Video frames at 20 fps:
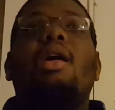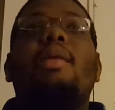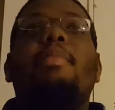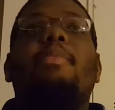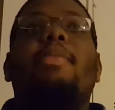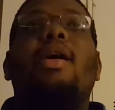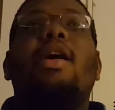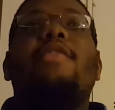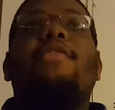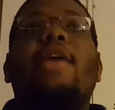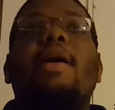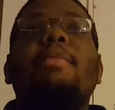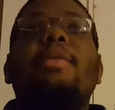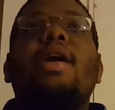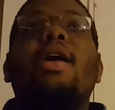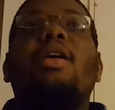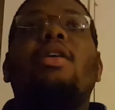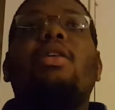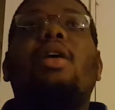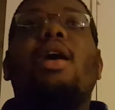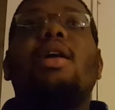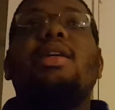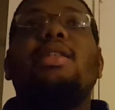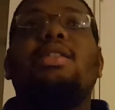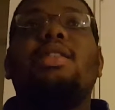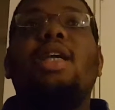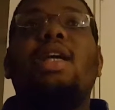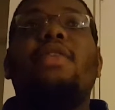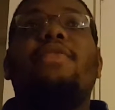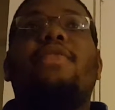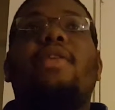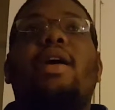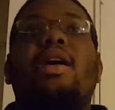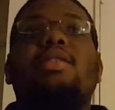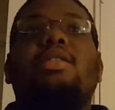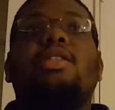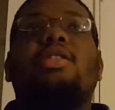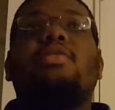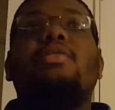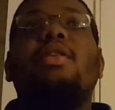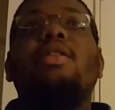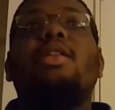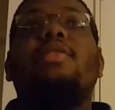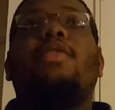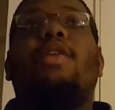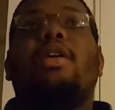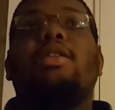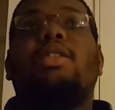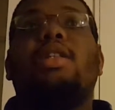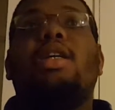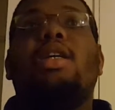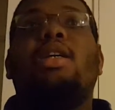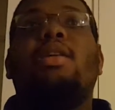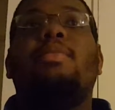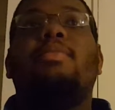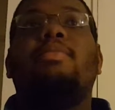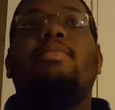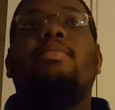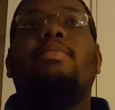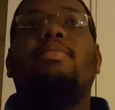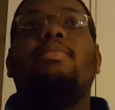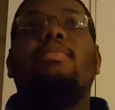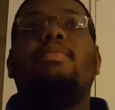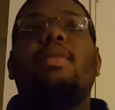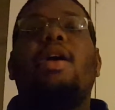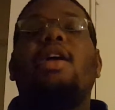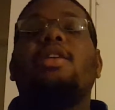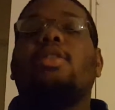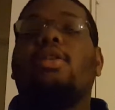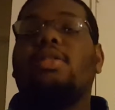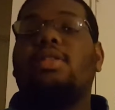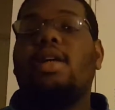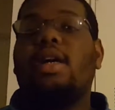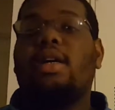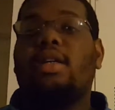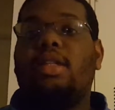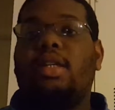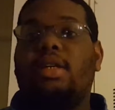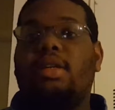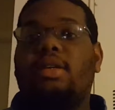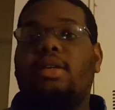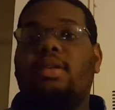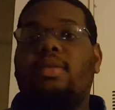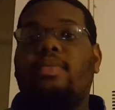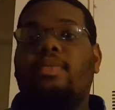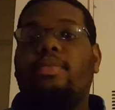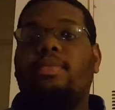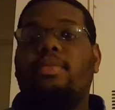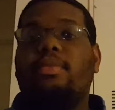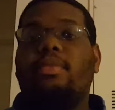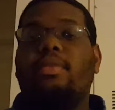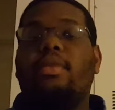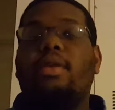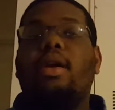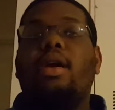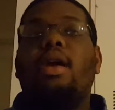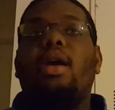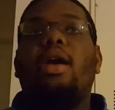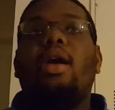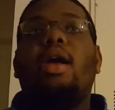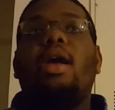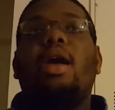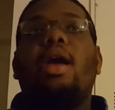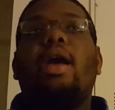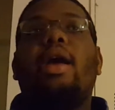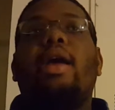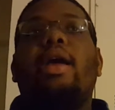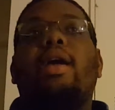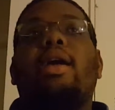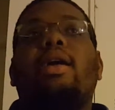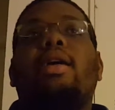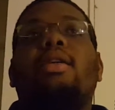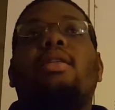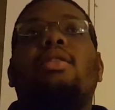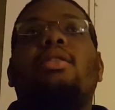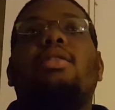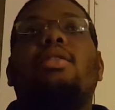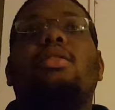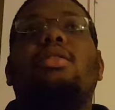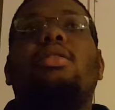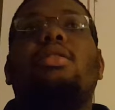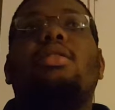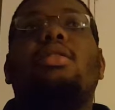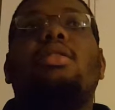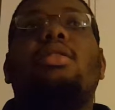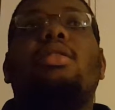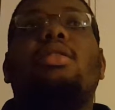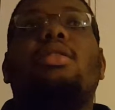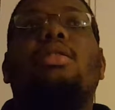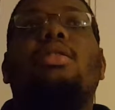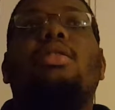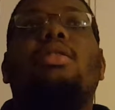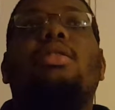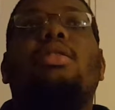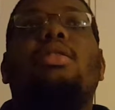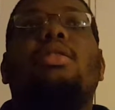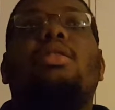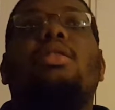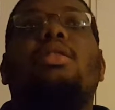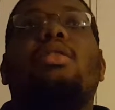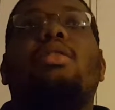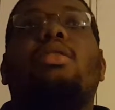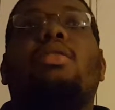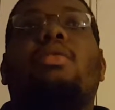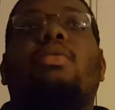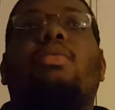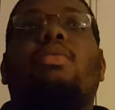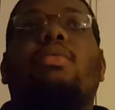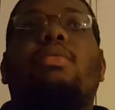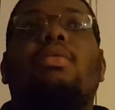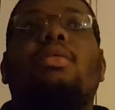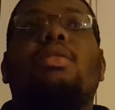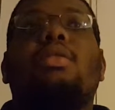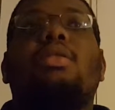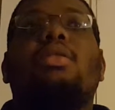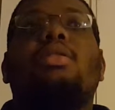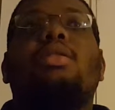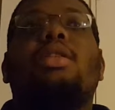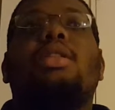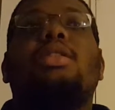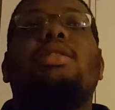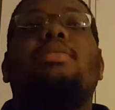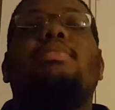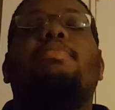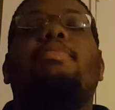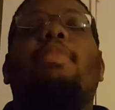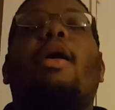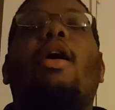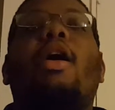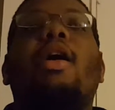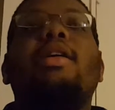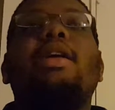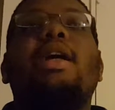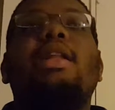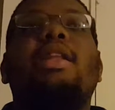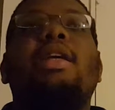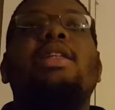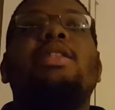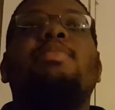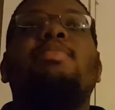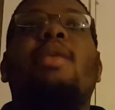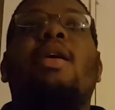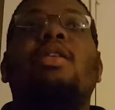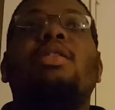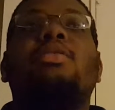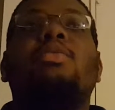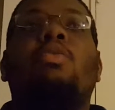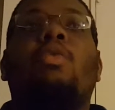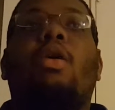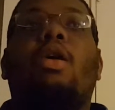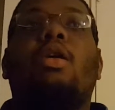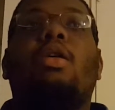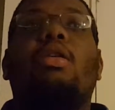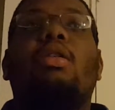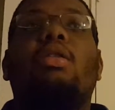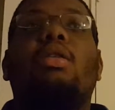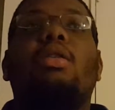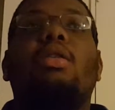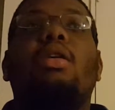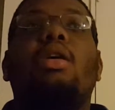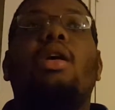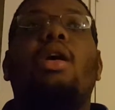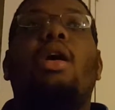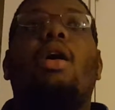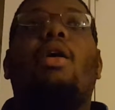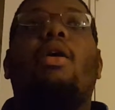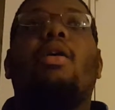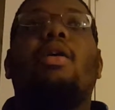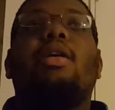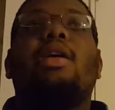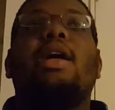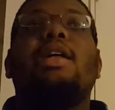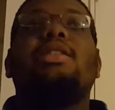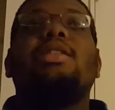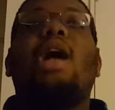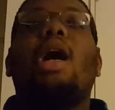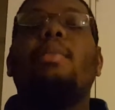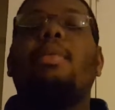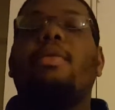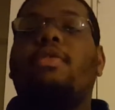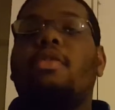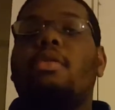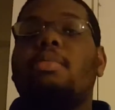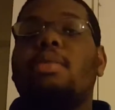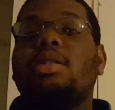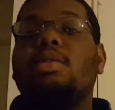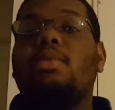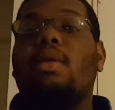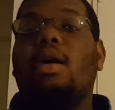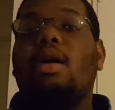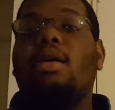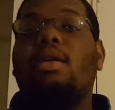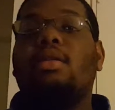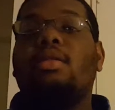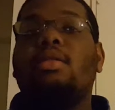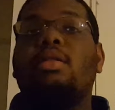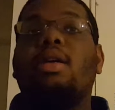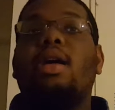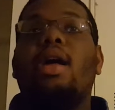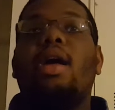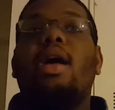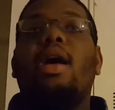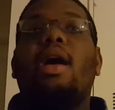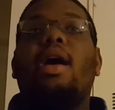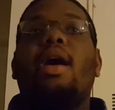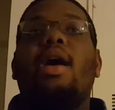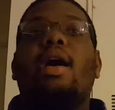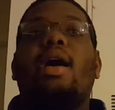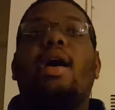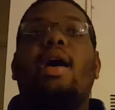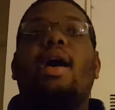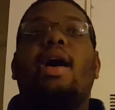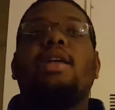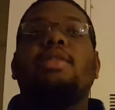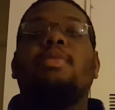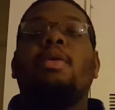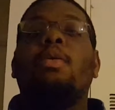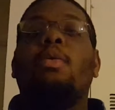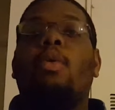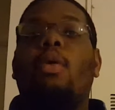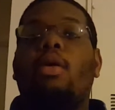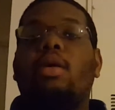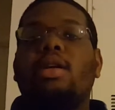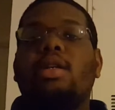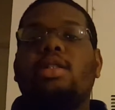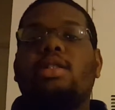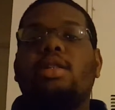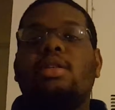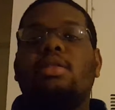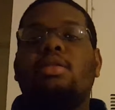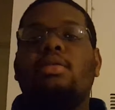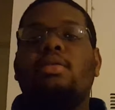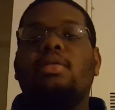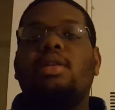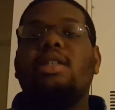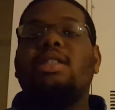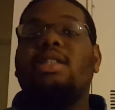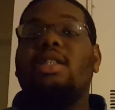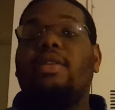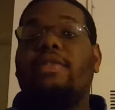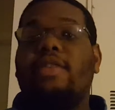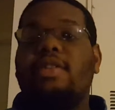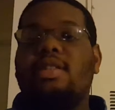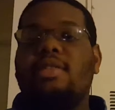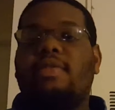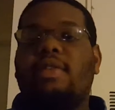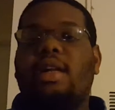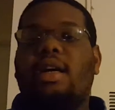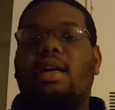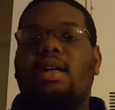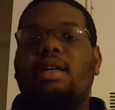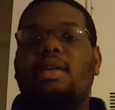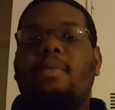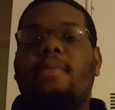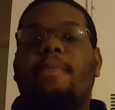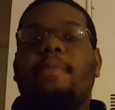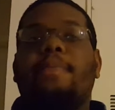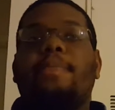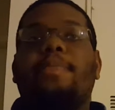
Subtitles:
But if I'm Carolina's defense, the strength of our team is our secondary. And the part that needs most work or that's not performing as well as we want it to is the defensive line.